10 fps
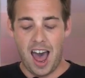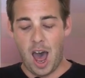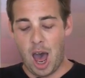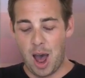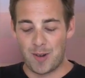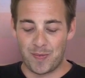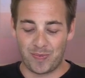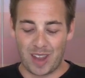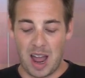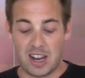
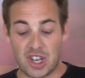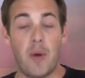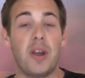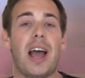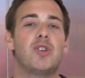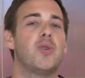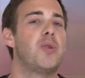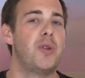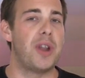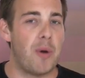So I'm
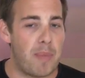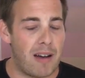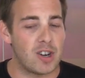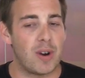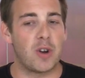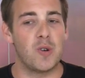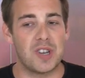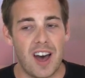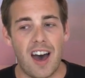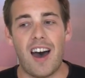sure you all know what parish
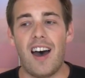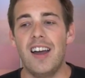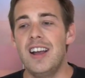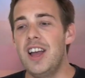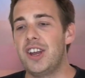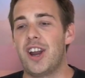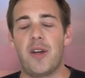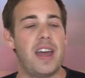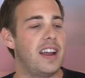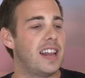records are. You
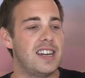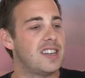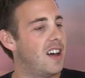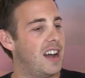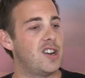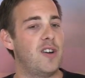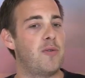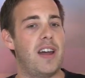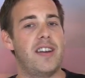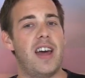know, they started
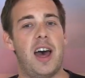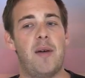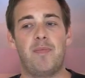off when